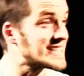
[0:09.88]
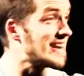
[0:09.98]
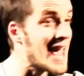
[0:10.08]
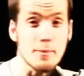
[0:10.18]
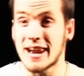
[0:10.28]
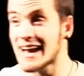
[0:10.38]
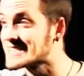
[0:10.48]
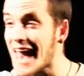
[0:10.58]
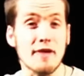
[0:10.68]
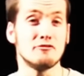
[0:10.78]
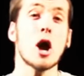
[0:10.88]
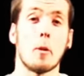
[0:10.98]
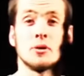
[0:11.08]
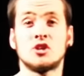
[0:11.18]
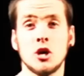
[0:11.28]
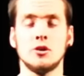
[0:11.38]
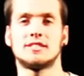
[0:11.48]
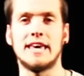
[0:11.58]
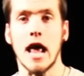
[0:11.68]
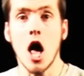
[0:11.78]
its at every
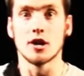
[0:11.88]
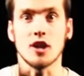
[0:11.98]
opportunity,